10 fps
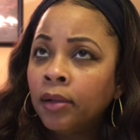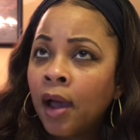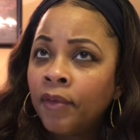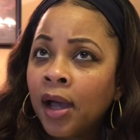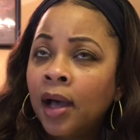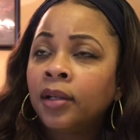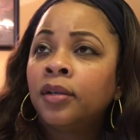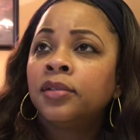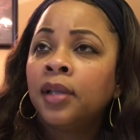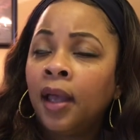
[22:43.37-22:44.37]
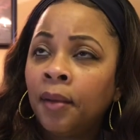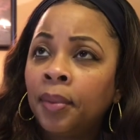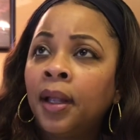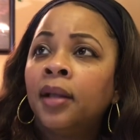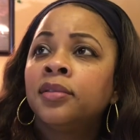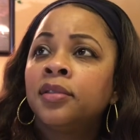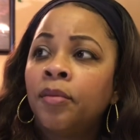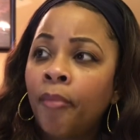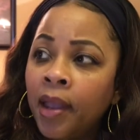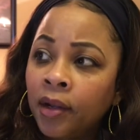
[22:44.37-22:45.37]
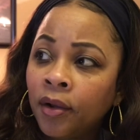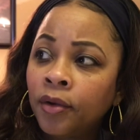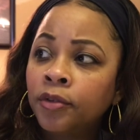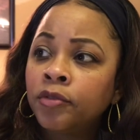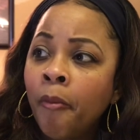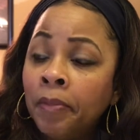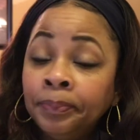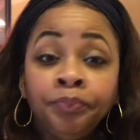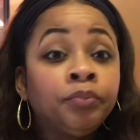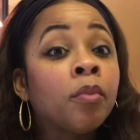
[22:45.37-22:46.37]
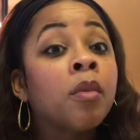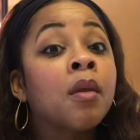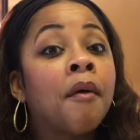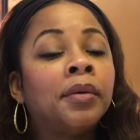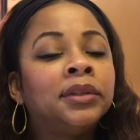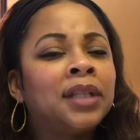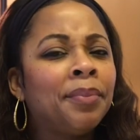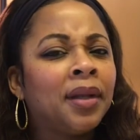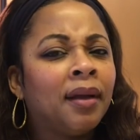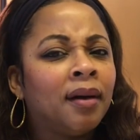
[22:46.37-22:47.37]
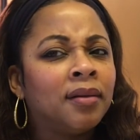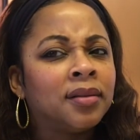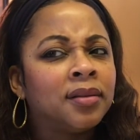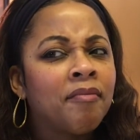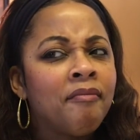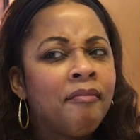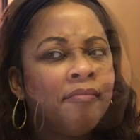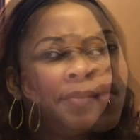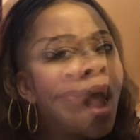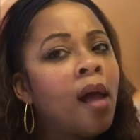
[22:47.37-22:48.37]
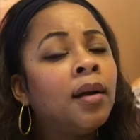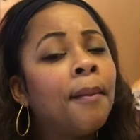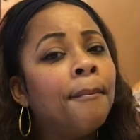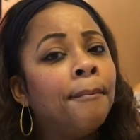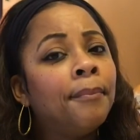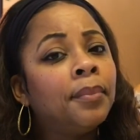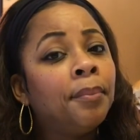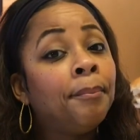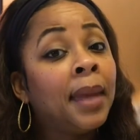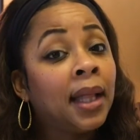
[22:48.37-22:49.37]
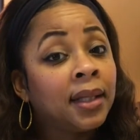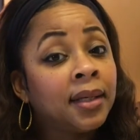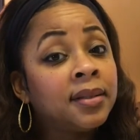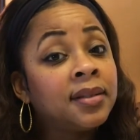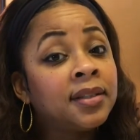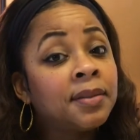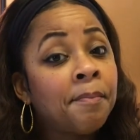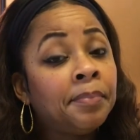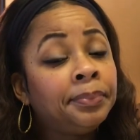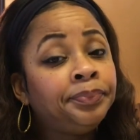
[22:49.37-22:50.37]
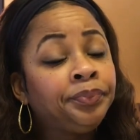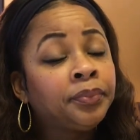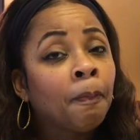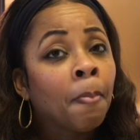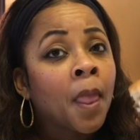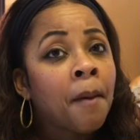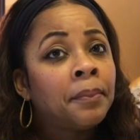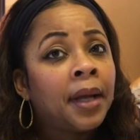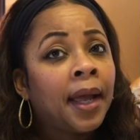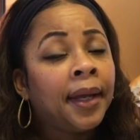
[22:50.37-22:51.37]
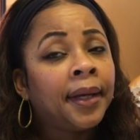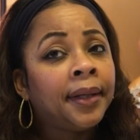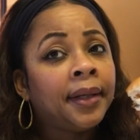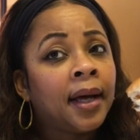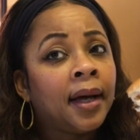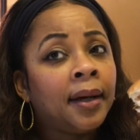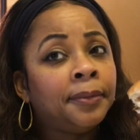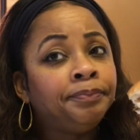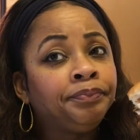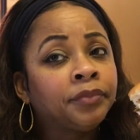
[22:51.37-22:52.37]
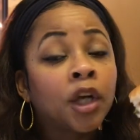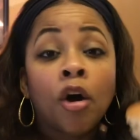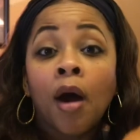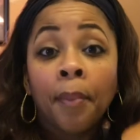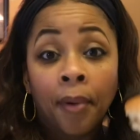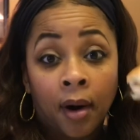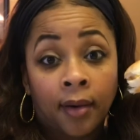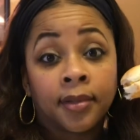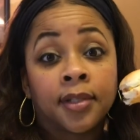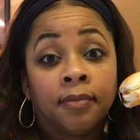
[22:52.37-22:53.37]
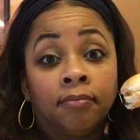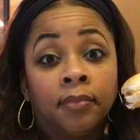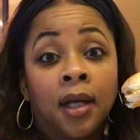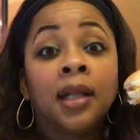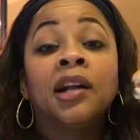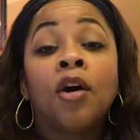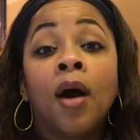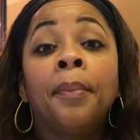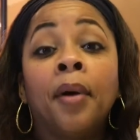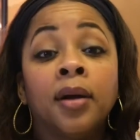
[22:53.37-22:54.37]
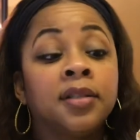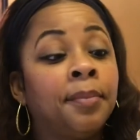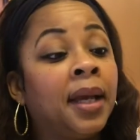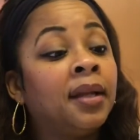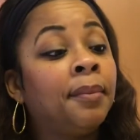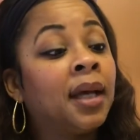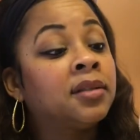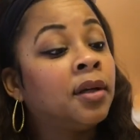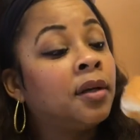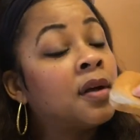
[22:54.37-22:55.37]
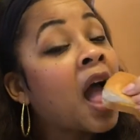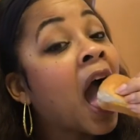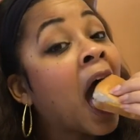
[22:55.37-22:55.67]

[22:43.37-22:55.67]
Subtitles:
avocados, eggplants, tomatoes, something else, melons, and car parts. A lot of car parts are made in Mexico.